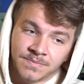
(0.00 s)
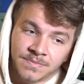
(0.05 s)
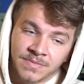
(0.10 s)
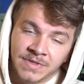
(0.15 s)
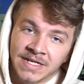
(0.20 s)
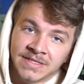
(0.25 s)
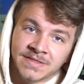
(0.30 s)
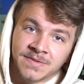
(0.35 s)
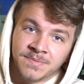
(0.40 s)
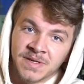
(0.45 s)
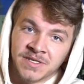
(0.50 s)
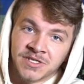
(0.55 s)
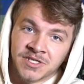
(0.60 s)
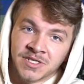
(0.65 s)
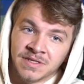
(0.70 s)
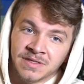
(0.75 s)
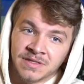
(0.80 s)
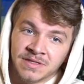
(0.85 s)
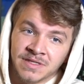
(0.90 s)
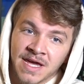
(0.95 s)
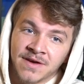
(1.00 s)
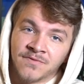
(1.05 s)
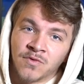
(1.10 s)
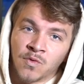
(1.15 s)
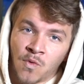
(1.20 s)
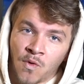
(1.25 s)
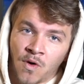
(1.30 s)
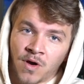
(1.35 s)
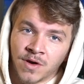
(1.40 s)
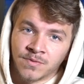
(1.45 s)
not to mention, they have
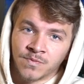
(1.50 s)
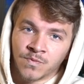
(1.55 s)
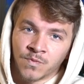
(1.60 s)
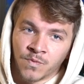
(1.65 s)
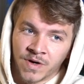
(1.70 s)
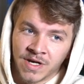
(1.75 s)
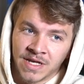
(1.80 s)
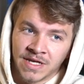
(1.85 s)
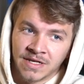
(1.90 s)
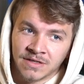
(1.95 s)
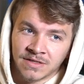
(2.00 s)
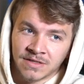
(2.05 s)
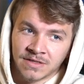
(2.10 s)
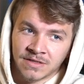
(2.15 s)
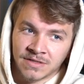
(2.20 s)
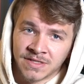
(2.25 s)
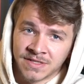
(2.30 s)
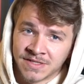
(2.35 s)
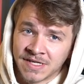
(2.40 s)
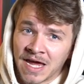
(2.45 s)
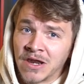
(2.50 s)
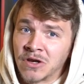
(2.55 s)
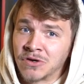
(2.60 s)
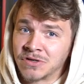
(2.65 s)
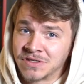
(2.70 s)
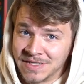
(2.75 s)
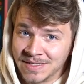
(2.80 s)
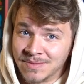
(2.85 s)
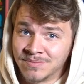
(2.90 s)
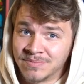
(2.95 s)
award winning
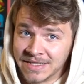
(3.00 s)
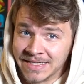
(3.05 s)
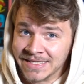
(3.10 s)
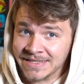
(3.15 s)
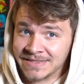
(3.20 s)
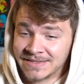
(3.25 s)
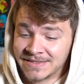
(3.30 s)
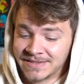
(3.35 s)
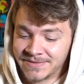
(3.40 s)
designer templates.